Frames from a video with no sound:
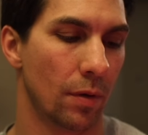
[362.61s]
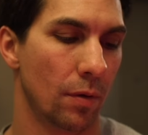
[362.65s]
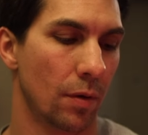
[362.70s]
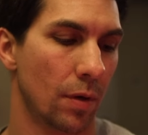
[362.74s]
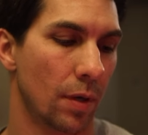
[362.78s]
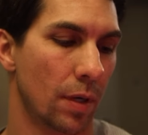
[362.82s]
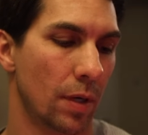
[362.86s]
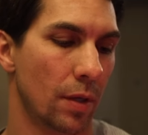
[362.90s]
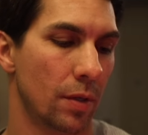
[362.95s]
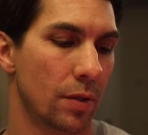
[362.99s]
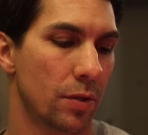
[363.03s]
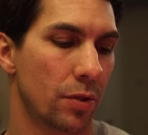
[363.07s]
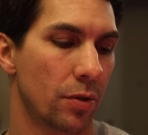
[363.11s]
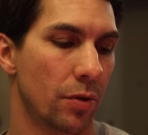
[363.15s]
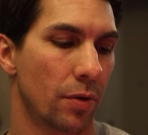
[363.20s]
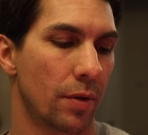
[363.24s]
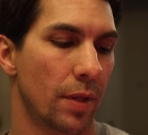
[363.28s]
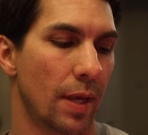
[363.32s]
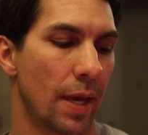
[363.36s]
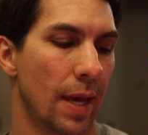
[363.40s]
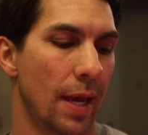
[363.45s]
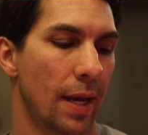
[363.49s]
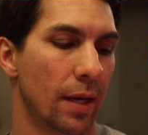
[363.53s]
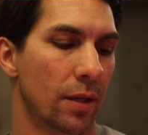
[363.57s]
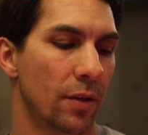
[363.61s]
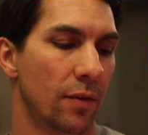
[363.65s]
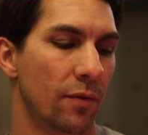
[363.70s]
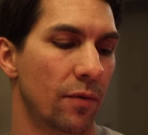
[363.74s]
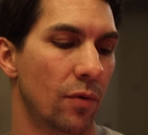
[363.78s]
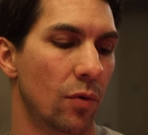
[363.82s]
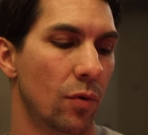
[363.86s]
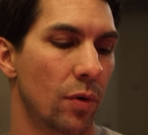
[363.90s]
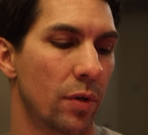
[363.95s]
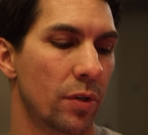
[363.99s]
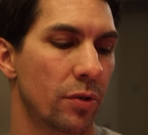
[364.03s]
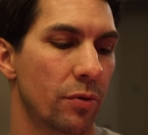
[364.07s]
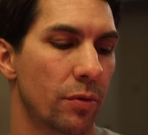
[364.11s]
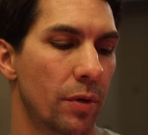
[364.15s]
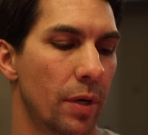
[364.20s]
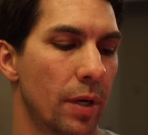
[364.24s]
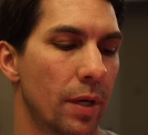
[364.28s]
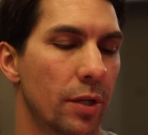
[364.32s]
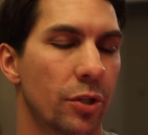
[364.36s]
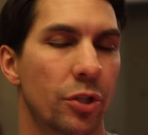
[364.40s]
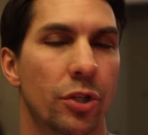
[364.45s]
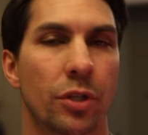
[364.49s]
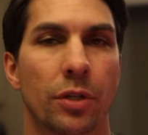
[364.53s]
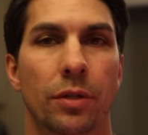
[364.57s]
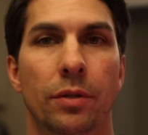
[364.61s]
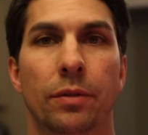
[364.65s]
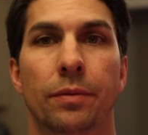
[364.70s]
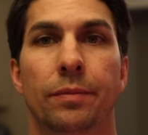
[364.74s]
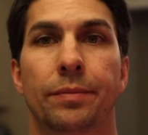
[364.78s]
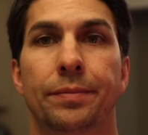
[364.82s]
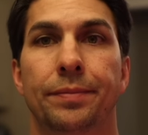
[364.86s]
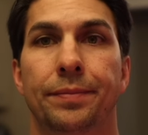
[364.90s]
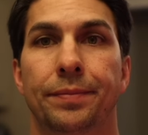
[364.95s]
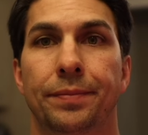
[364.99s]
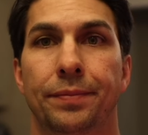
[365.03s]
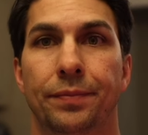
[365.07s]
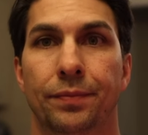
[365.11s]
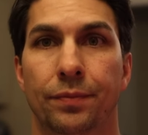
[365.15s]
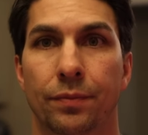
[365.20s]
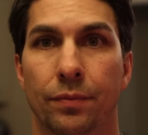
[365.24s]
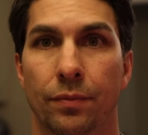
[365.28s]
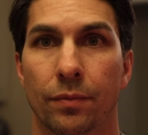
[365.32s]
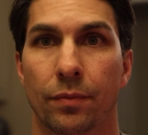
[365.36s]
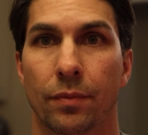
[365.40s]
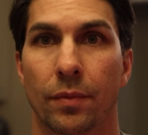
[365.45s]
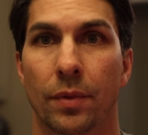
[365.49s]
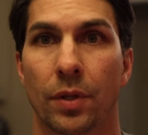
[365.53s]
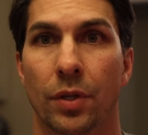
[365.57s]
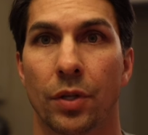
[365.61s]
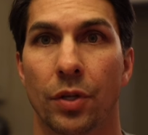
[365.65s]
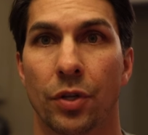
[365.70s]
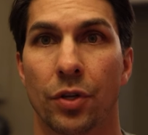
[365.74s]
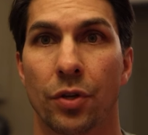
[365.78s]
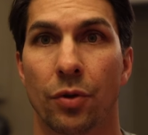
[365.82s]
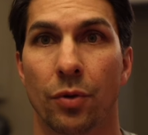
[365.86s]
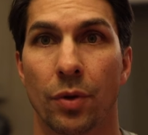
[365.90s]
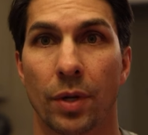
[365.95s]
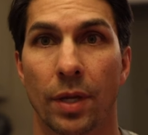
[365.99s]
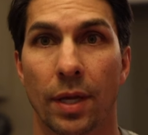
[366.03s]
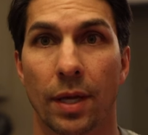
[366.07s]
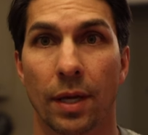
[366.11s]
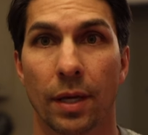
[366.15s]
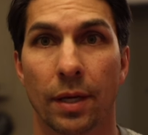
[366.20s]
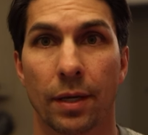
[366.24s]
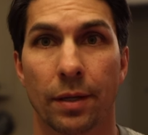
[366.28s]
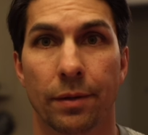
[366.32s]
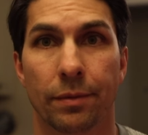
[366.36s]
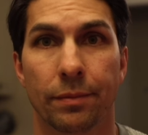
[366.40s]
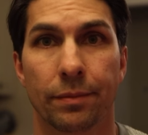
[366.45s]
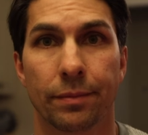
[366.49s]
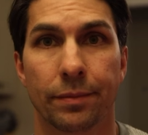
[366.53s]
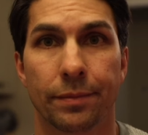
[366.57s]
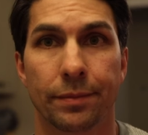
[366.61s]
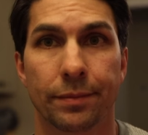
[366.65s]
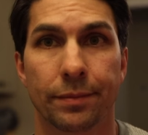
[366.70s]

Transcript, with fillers: All right, now let's turn on the active noise reduction. Do it again.